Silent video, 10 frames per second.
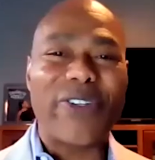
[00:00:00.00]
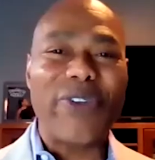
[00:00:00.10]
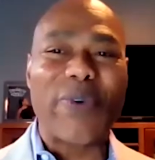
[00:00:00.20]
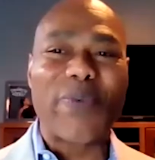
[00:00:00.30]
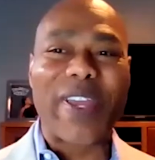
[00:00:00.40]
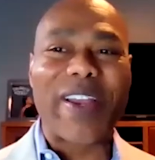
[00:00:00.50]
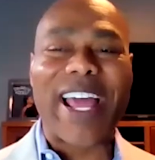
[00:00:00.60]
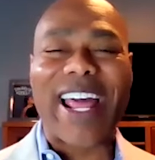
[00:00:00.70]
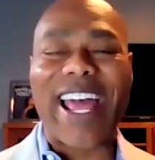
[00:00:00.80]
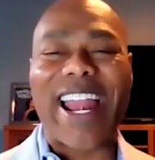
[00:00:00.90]
you mean
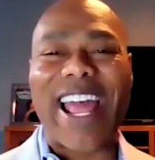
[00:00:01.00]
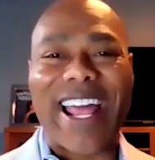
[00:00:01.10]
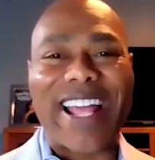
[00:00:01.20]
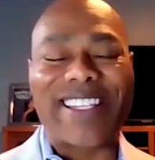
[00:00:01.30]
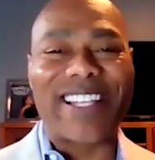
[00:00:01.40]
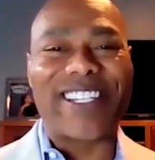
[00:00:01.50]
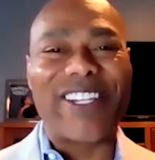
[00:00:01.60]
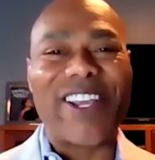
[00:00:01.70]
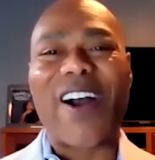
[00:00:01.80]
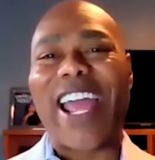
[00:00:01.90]
at such a
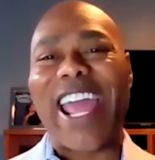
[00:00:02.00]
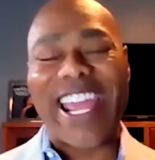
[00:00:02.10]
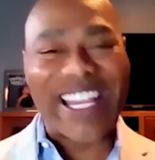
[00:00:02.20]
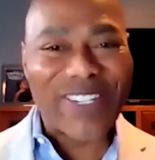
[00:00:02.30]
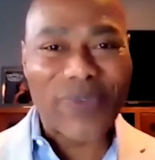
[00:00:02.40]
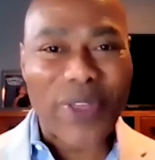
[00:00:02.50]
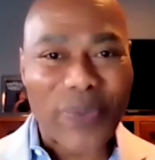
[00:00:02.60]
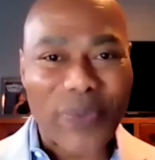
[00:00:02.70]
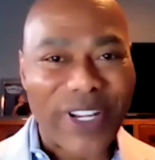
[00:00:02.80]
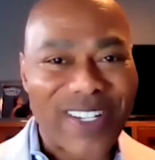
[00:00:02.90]
young age,
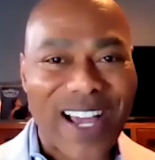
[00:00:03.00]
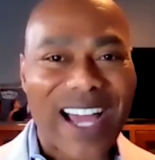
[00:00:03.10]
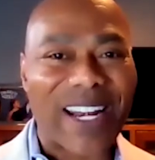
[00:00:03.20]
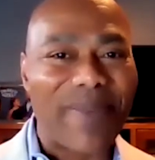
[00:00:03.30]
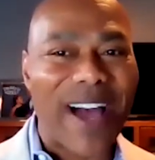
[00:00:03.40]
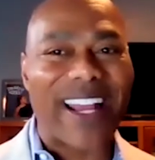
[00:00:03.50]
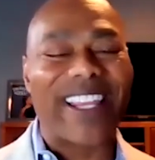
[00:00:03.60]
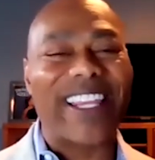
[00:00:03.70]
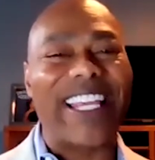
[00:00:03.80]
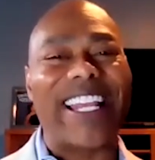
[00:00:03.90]
when you're talking about
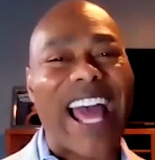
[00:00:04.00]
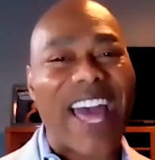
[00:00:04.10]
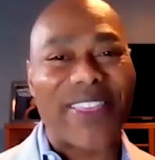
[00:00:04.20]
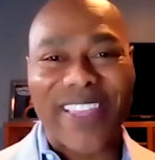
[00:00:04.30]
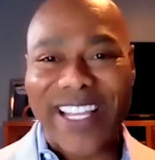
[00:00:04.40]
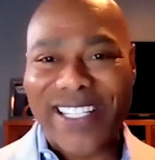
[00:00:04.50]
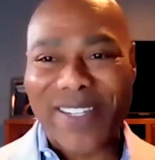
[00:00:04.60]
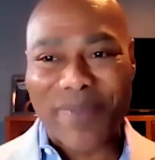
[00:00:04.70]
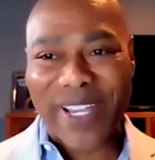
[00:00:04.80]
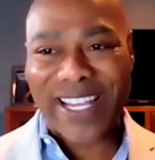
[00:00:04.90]
elite athletes? I
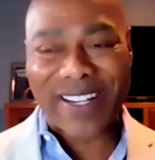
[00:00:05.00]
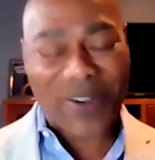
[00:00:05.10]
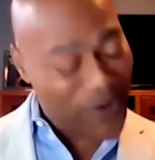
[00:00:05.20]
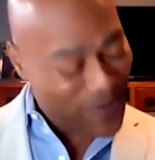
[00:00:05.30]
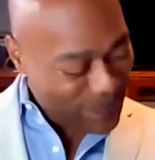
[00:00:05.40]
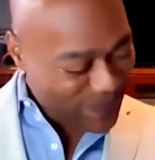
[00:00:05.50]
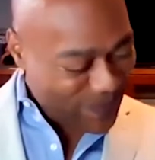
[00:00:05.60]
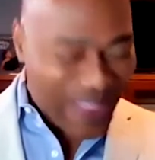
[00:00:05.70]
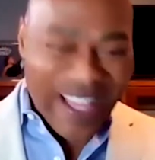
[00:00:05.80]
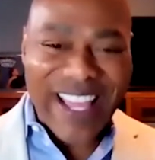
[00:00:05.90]
mean,
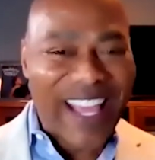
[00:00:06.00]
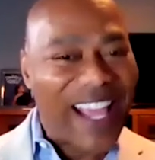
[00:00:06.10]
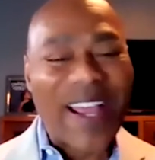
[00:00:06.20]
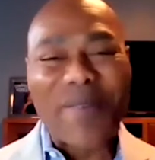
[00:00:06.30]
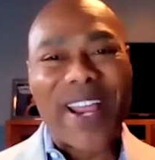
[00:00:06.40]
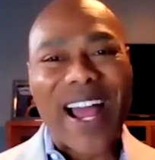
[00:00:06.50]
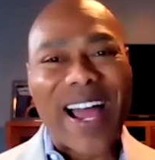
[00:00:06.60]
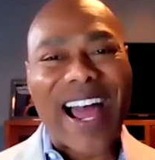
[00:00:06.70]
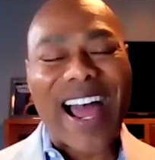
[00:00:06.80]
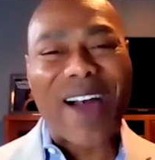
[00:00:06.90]

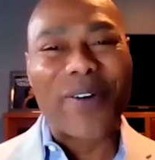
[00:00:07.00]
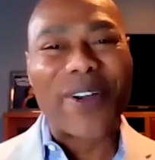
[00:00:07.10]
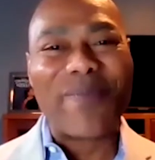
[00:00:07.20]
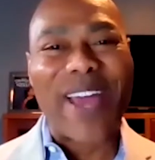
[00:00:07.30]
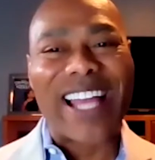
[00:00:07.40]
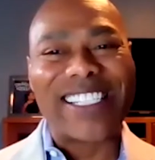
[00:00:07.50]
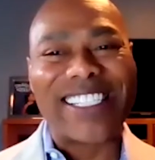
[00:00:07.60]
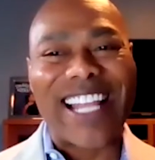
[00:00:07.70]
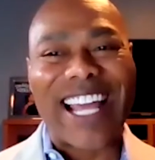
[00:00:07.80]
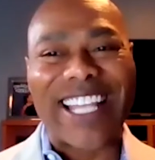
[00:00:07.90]
I would imagine
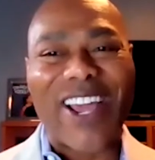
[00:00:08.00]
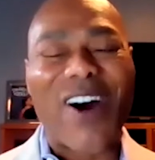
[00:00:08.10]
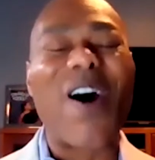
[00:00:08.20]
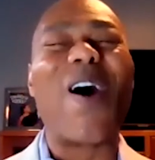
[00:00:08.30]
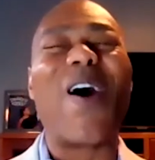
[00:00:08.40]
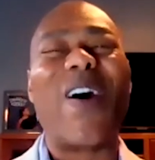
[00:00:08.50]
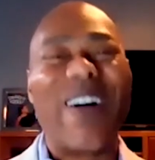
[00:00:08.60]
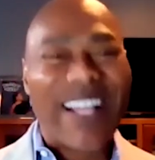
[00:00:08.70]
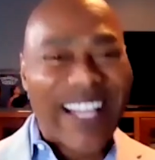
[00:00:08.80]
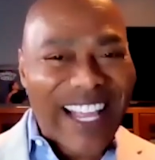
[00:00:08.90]
that they all
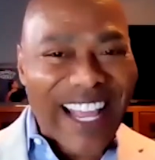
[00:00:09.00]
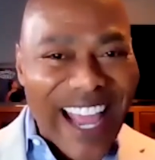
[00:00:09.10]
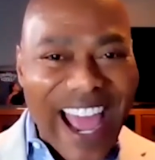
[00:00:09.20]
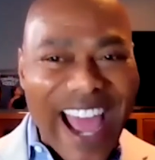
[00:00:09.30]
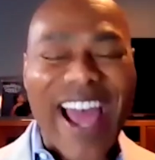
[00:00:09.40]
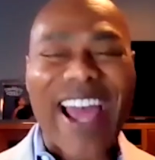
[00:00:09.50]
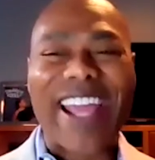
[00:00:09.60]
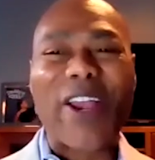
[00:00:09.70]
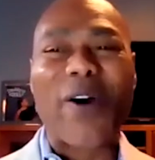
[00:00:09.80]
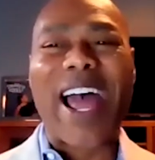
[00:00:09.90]

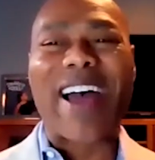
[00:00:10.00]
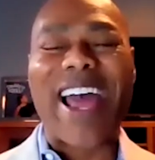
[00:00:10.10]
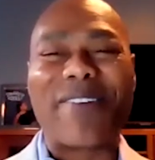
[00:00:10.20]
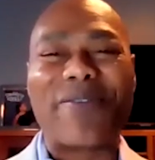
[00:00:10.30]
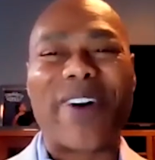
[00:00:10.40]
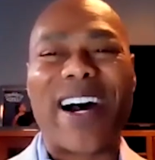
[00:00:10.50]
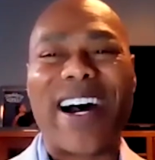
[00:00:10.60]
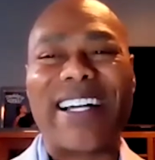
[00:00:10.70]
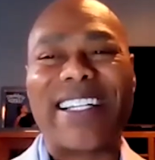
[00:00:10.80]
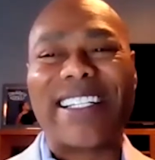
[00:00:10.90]
have